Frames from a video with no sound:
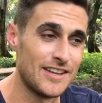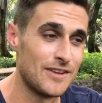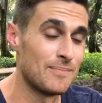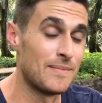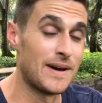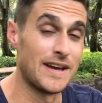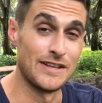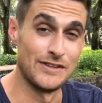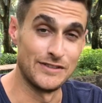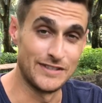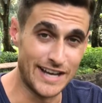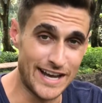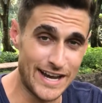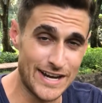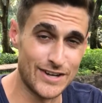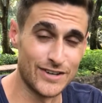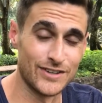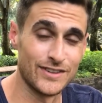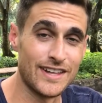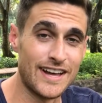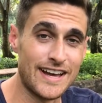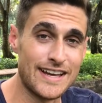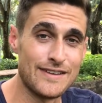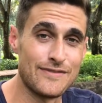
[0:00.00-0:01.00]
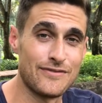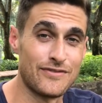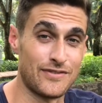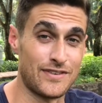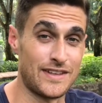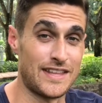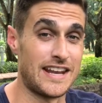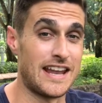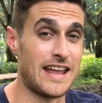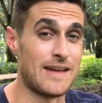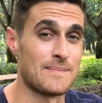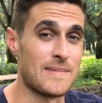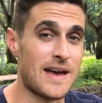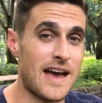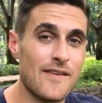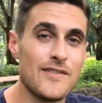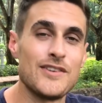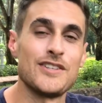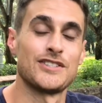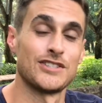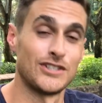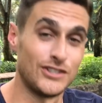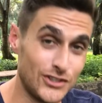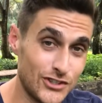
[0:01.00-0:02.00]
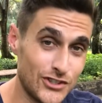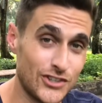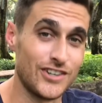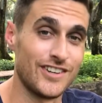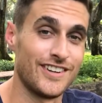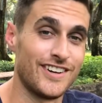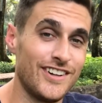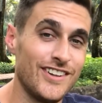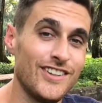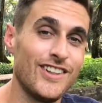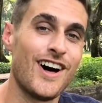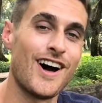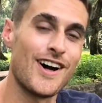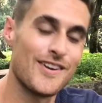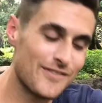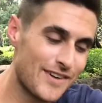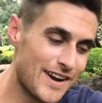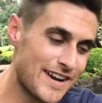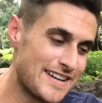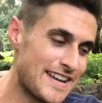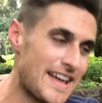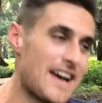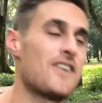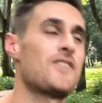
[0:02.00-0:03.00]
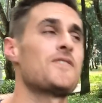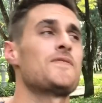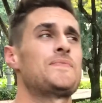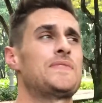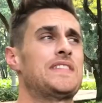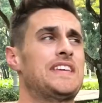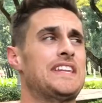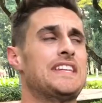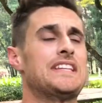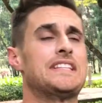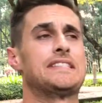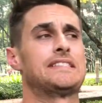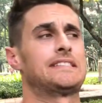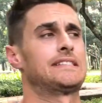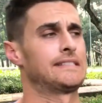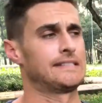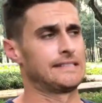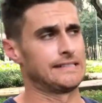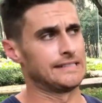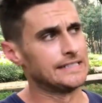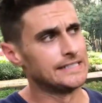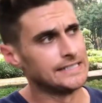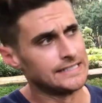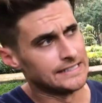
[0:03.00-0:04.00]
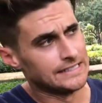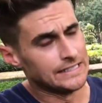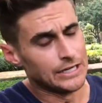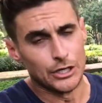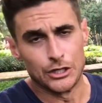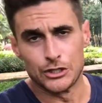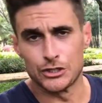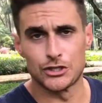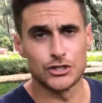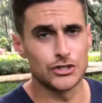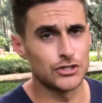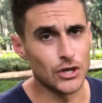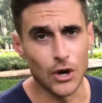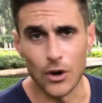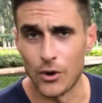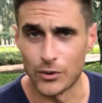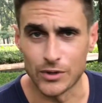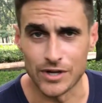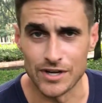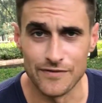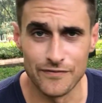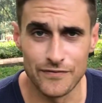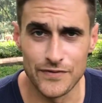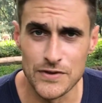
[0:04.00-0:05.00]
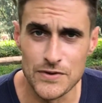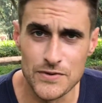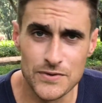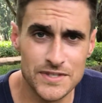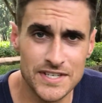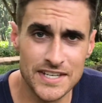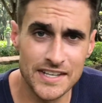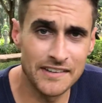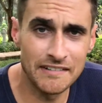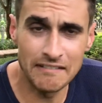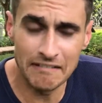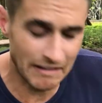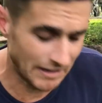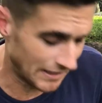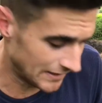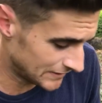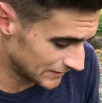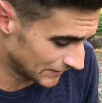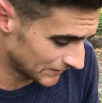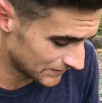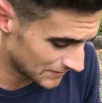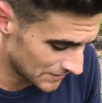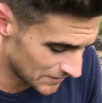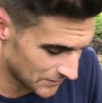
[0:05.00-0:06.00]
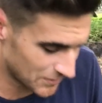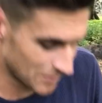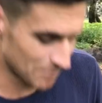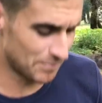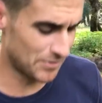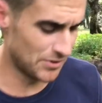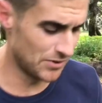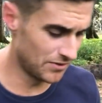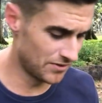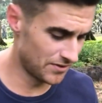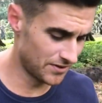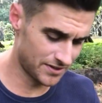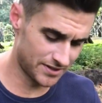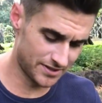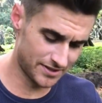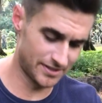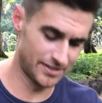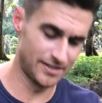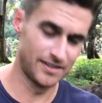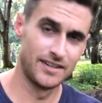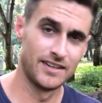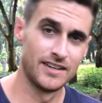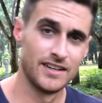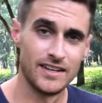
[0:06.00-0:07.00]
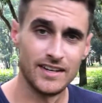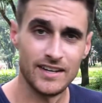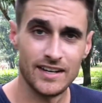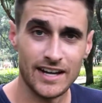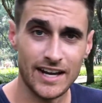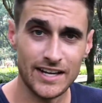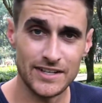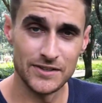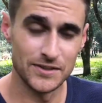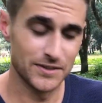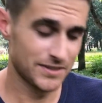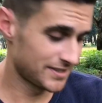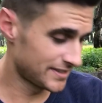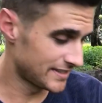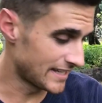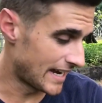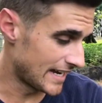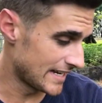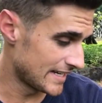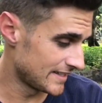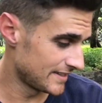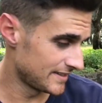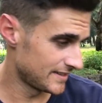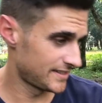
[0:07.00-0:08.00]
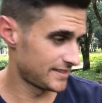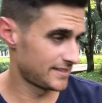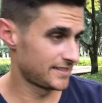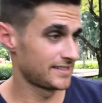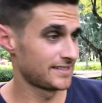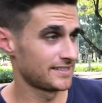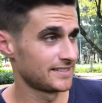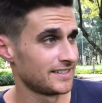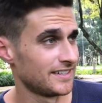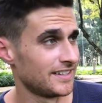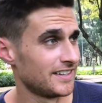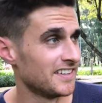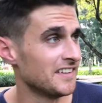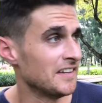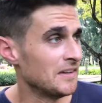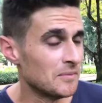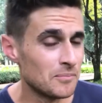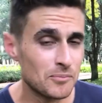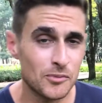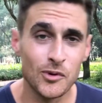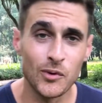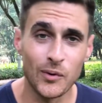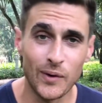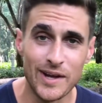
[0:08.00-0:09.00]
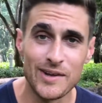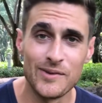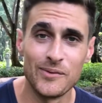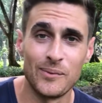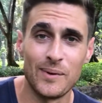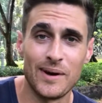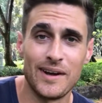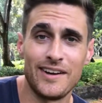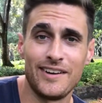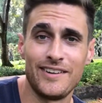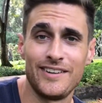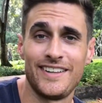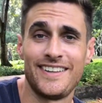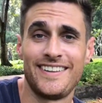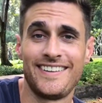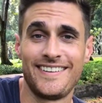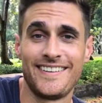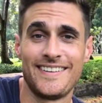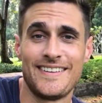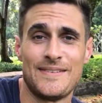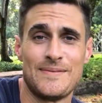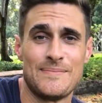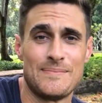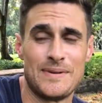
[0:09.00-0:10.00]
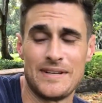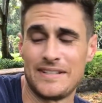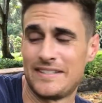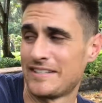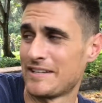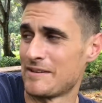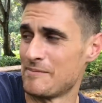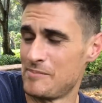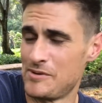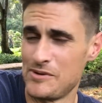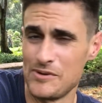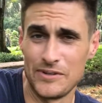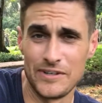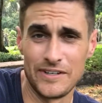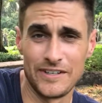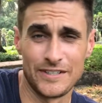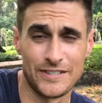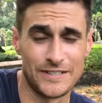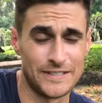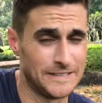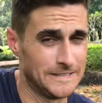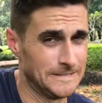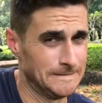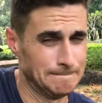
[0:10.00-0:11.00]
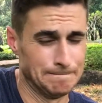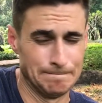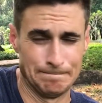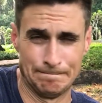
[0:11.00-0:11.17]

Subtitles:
my entire life, and I'm having to learn a lot right now, and it's so confusing. I don't know computers. I know science quite well, but computers,